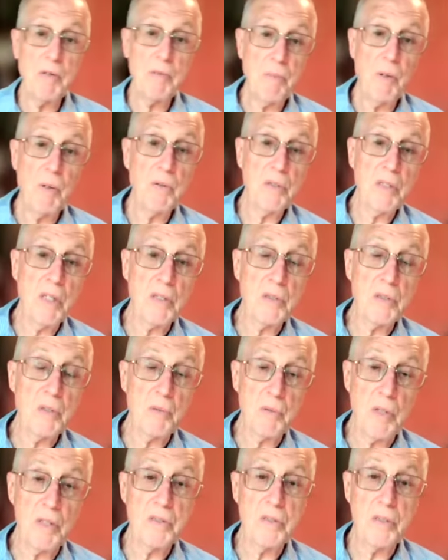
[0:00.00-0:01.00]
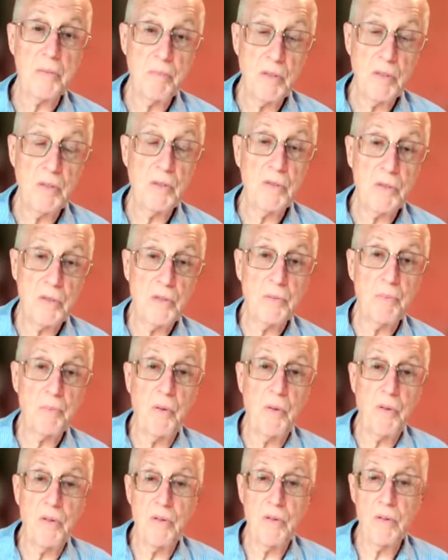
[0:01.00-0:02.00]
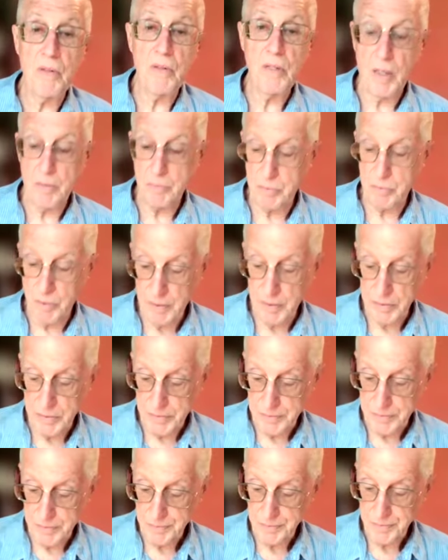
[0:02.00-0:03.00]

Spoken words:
Burton gets arrested because she's part of the operation.